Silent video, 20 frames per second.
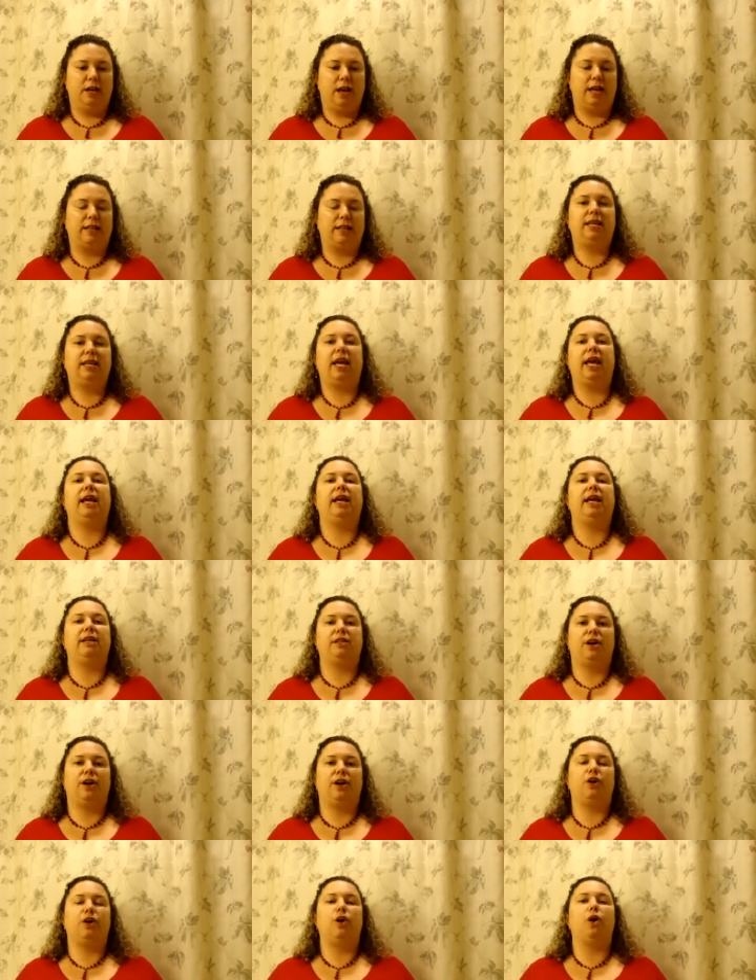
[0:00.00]
attained
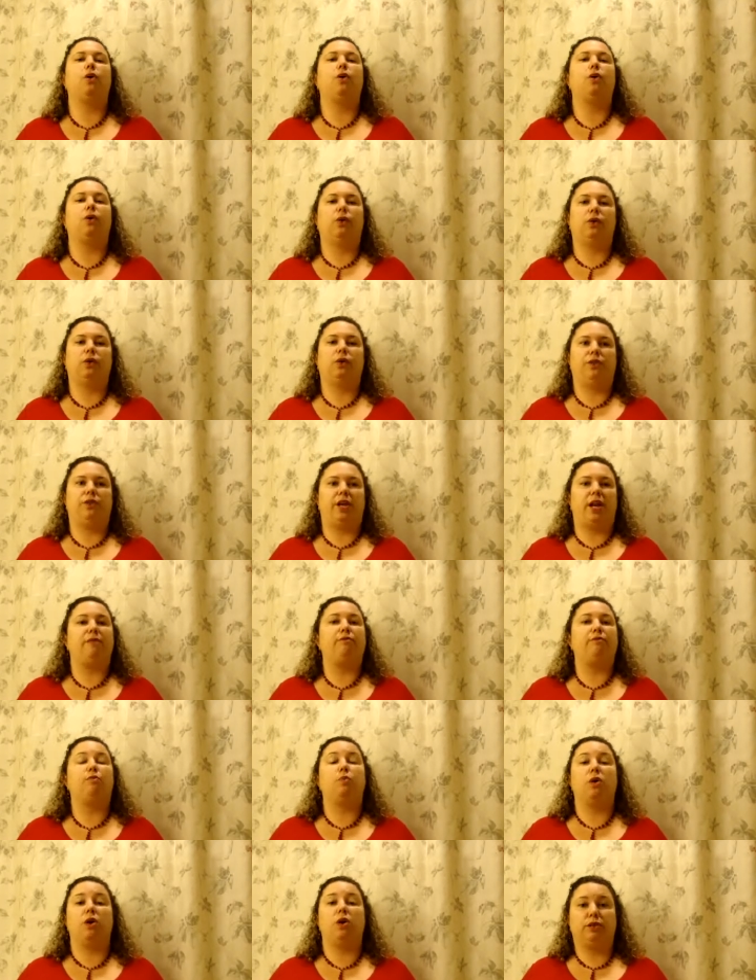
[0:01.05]
a goal that
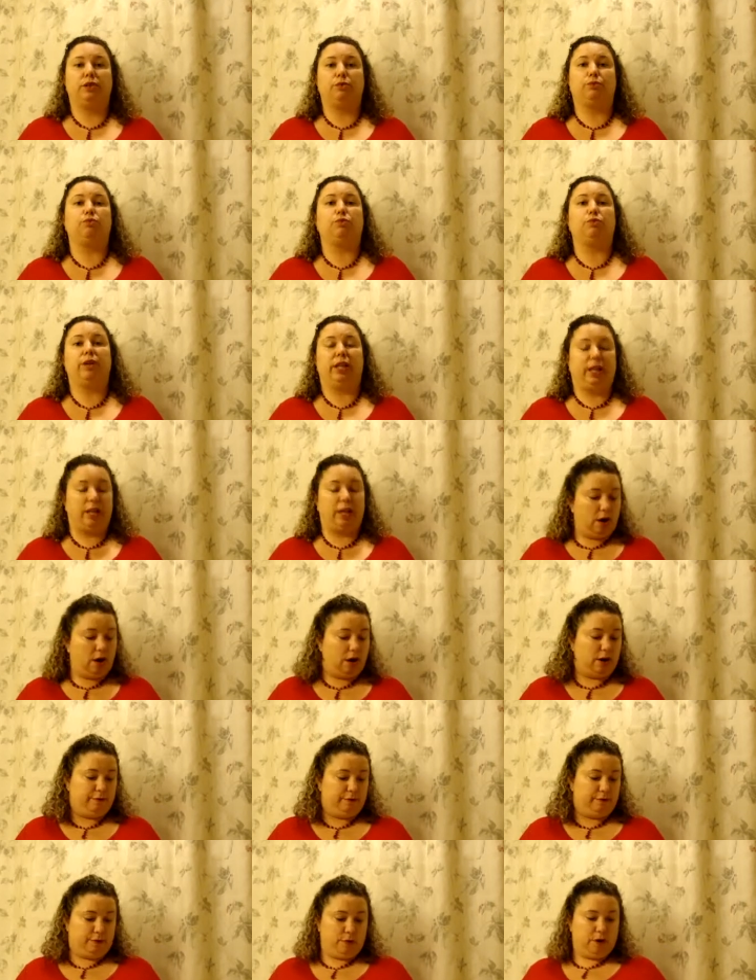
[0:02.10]
I've worked really
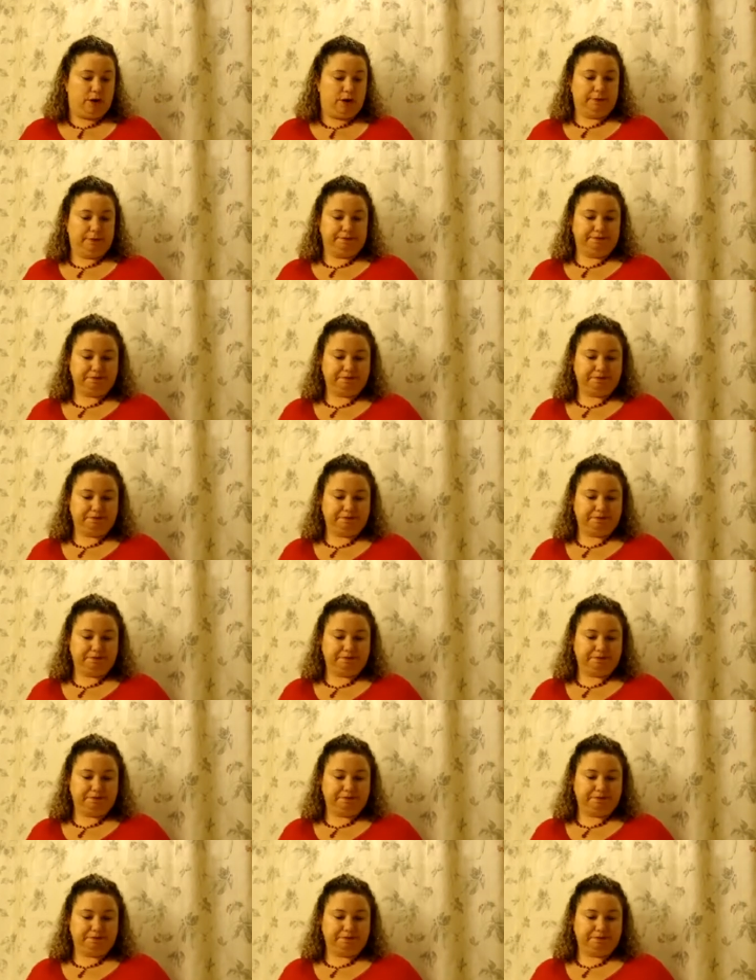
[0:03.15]
hard for.